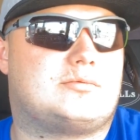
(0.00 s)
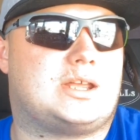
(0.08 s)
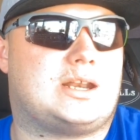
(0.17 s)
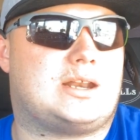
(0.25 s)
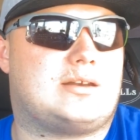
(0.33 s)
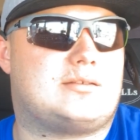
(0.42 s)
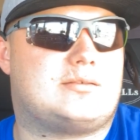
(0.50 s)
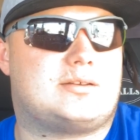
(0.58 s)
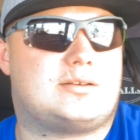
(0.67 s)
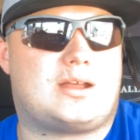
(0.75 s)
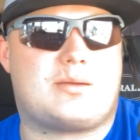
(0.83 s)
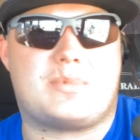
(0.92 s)
And
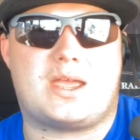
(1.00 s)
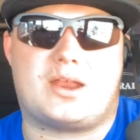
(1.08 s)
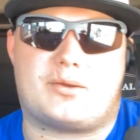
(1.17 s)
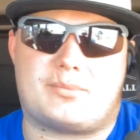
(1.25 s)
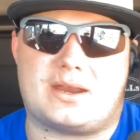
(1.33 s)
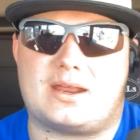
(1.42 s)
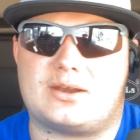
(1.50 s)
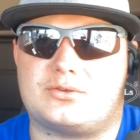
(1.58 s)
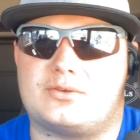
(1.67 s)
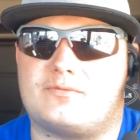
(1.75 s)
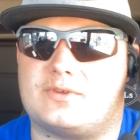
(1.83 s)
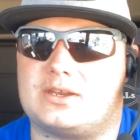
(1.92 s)
I may or may not
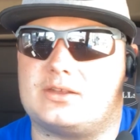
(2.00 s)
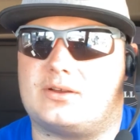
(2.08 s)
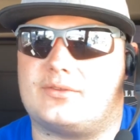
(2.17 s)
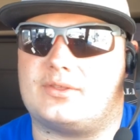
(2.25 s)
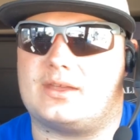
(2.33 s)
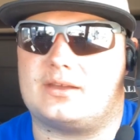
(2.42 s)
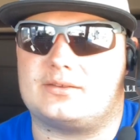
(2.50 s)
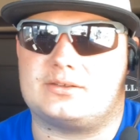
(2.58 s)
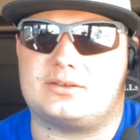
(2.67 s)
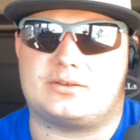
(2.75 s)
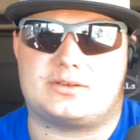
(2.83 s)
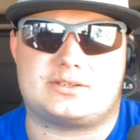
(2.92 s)
do a video on that,
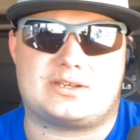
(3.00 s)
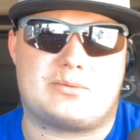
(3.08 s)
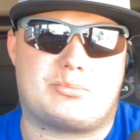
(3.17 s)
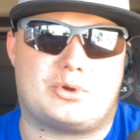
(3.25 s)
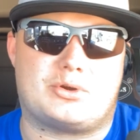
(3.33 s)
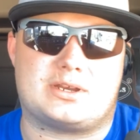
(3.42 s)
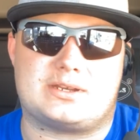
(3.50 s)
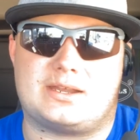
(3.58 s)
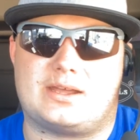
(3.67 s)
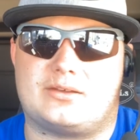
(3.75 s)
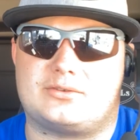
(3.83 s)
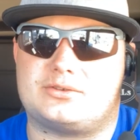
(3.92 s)
because I broke it
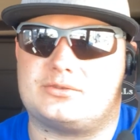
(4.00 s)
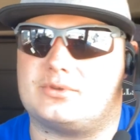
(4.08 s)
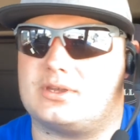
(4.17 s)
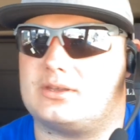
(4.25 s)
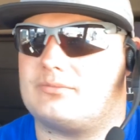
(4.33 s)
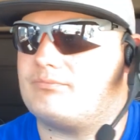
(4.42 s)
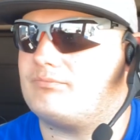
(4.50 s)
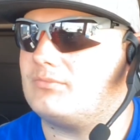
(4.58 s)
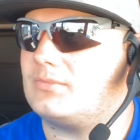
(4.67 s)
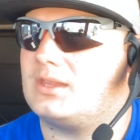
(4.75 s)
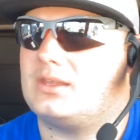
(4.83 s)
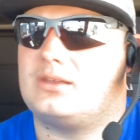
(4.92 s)
down to a
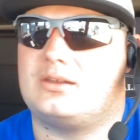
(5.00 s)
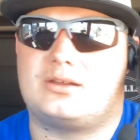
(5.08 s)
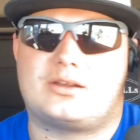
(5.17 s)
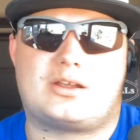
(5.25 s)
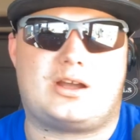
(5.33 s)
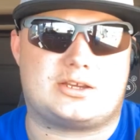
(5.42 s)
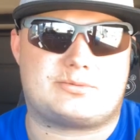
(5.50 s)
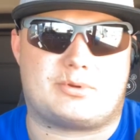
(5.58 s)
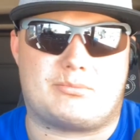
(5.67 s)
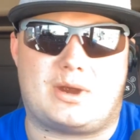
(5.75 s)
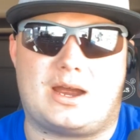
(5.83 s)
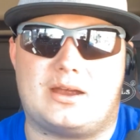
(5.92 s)
cost
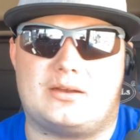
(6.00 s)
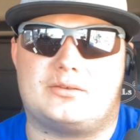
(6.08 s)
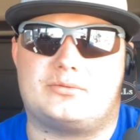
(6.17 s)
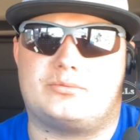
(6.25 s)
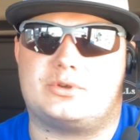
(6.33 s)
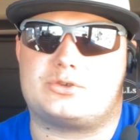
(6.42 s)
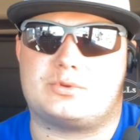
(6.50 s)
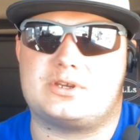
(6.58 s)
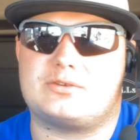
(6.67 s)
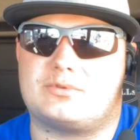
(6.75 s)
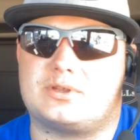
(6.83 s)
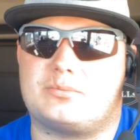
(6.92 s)
per mile, which we
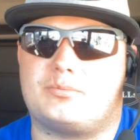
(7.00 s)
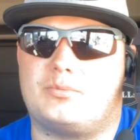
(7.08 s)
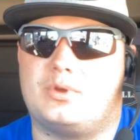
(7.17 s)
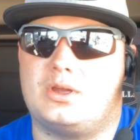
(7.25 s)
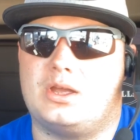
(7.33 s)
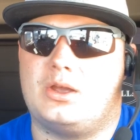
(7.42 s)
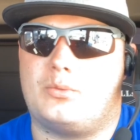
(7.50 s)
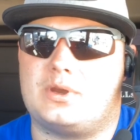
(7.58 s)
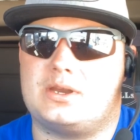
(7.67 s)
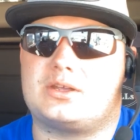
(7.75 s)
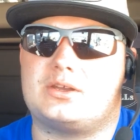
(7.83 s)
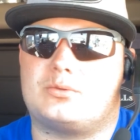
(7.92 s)
did
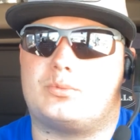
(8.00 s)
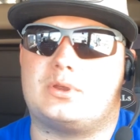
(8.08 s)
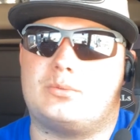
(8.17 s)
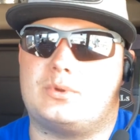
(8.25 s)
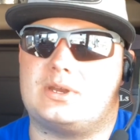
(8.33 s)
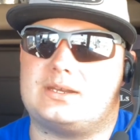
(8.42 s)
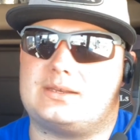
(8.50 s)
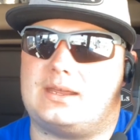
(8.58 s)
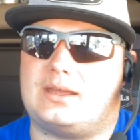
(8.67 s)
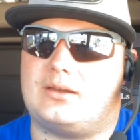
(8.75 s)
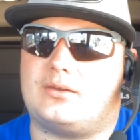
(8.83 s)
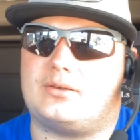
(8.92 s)
good. We went
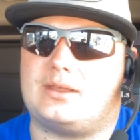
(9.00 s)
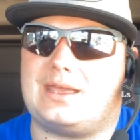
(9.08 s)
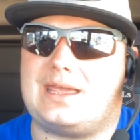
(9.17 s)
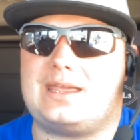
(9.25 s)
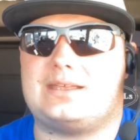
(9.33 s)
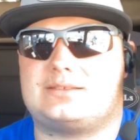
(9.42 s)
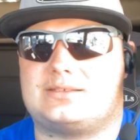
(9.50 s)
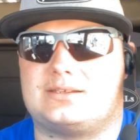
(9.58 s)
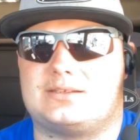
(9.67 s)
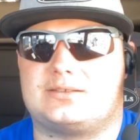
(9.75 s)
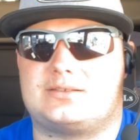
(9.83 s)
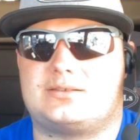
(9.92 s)
down 8
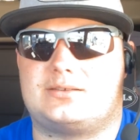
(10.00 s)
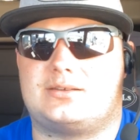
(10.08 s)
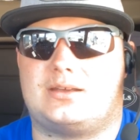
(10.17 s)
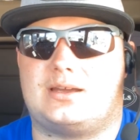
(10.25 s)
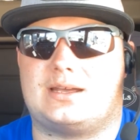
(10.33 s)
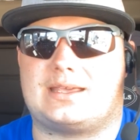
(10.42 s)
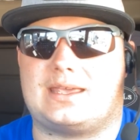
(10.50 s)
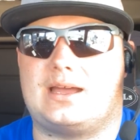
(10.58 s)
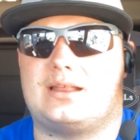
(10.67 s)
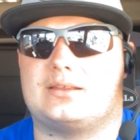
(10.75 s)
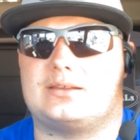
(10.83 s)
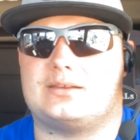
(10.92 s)
cents a
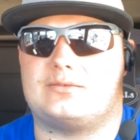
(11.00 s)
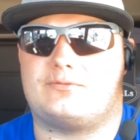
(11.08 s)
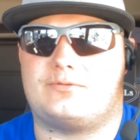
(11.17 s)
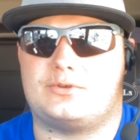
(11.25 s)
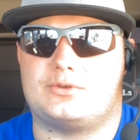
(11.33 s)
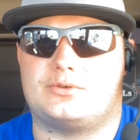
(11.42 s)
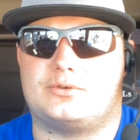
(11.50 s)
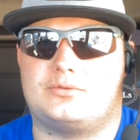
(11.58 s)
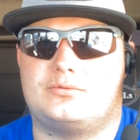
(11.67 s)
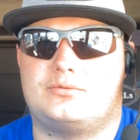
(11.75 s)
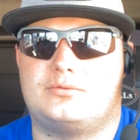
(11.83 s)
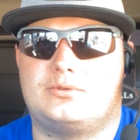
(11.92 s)
gallon in fuel
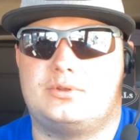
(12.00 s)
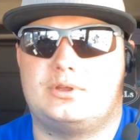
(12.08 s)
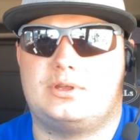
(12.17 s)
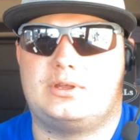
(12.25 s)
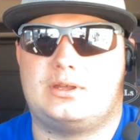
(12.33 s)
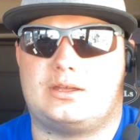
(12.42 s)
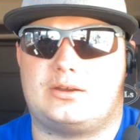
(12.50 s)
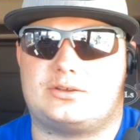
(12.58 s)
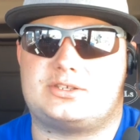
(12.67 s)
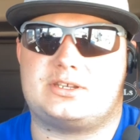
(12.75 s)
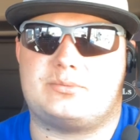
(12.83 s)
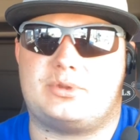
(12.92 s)
and our
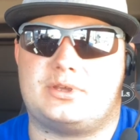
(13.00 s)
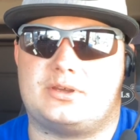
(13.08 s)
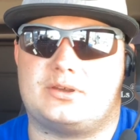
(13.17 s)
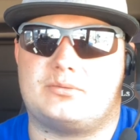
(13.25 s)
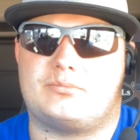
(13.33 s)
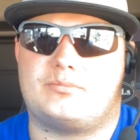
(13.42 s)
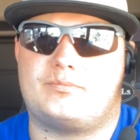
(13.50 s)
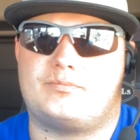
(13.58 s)
CPM,